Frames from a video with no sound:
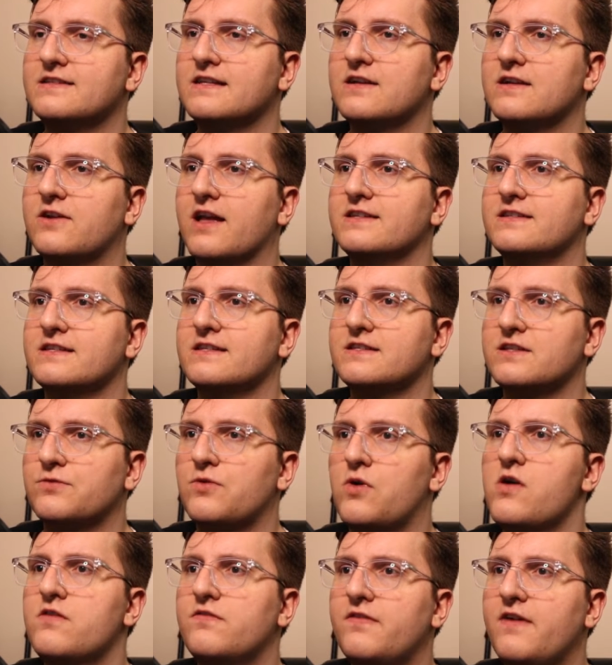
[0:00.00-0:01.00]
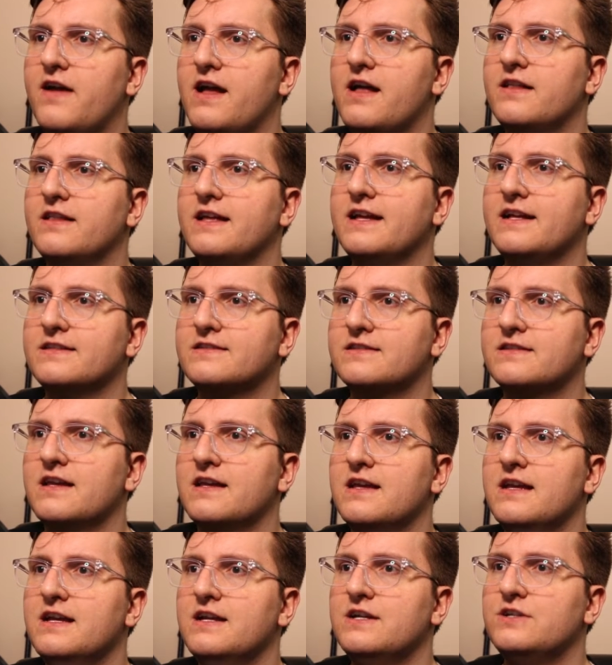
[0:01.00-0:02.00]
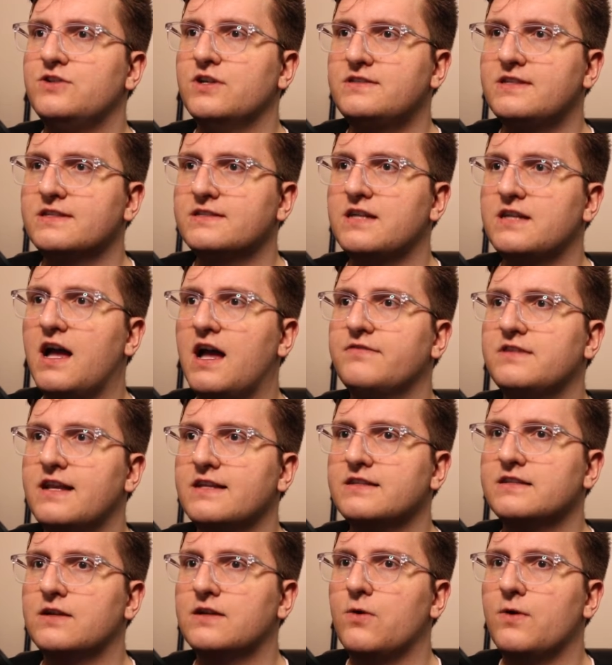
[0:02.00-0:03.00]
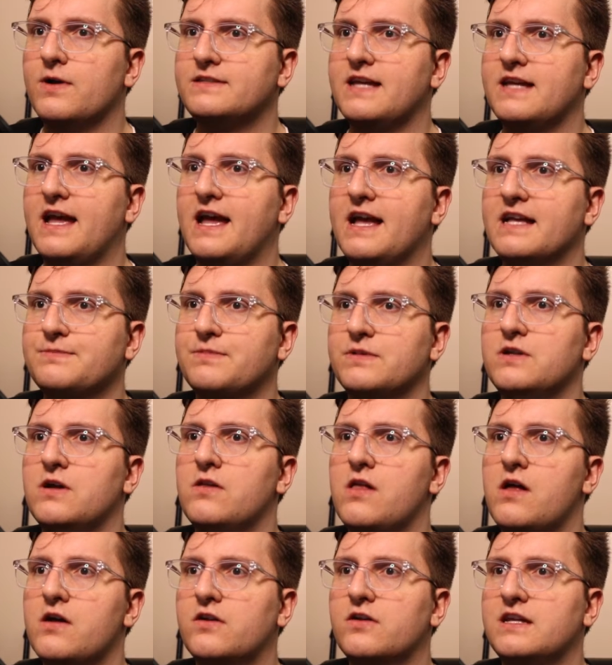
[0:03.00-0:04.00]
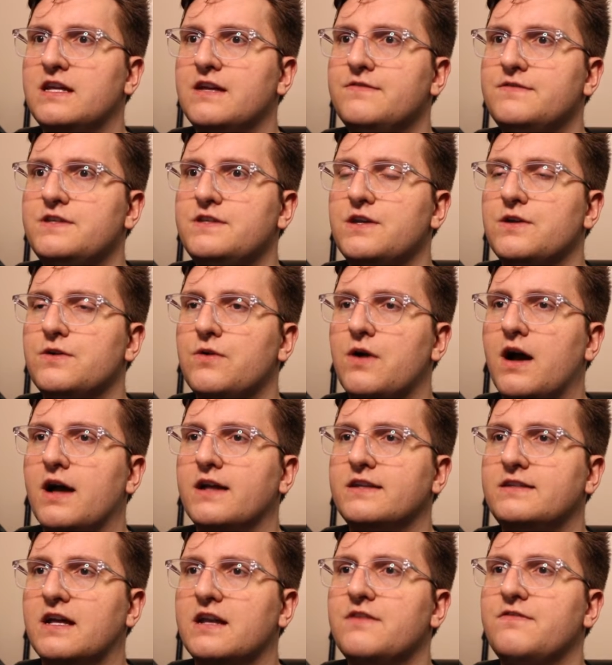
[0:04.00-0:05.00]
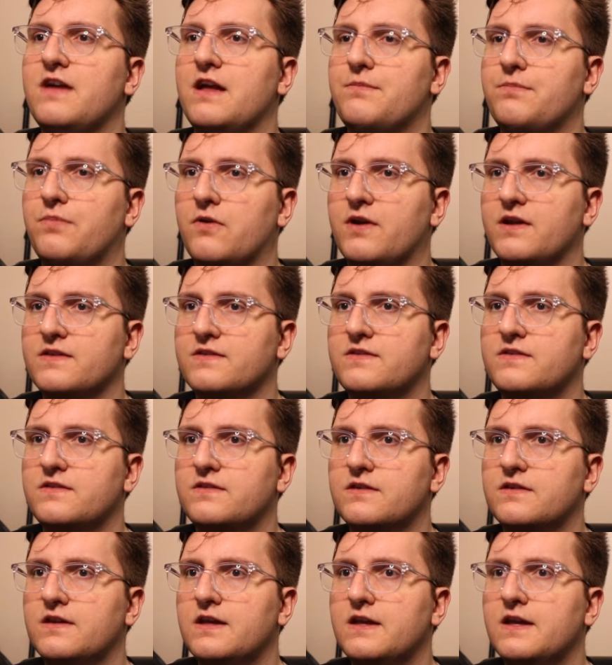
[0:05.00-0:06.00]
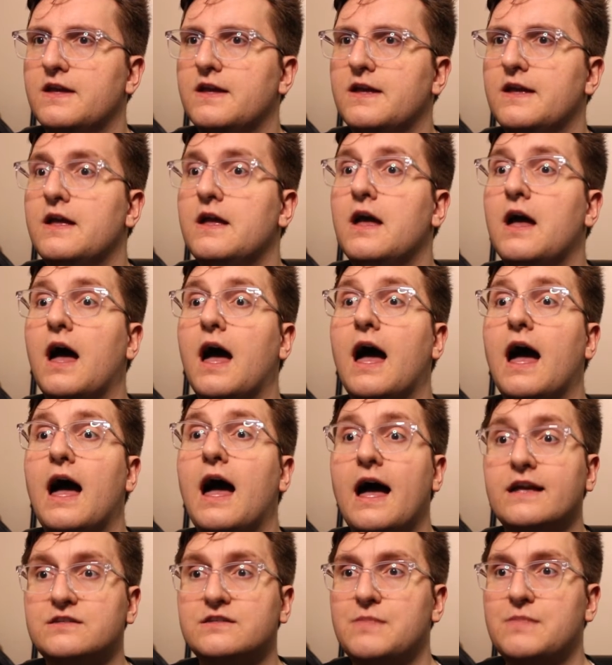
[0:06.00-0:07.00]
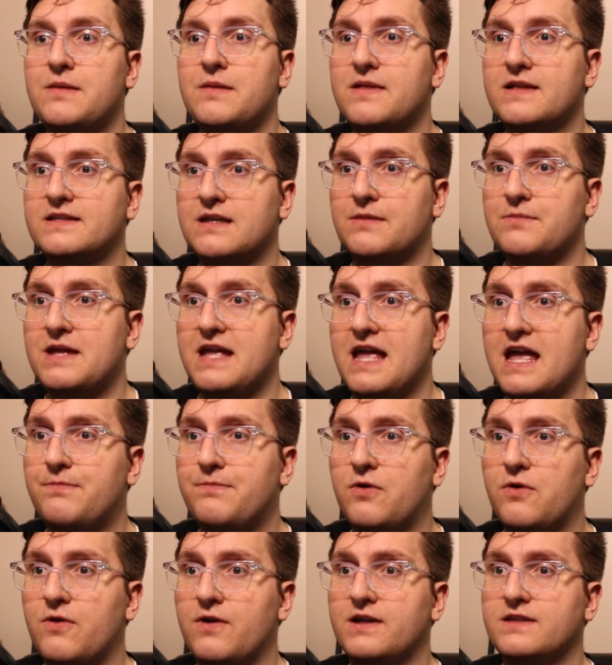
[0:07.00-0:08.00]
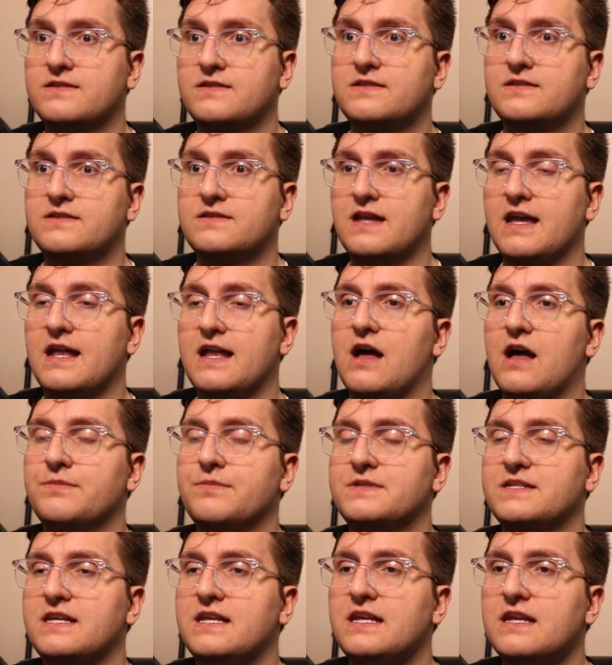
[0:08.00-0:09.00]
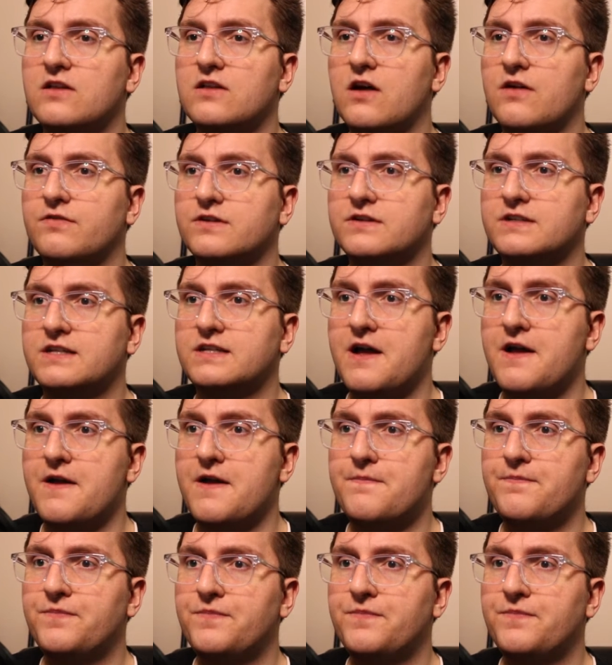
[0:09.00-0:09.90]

Okay, it says Aurora Veil hits just as often as it always has, but no longer gives you a ton of hit points. So maybe that's how many hit points it helps heal over time.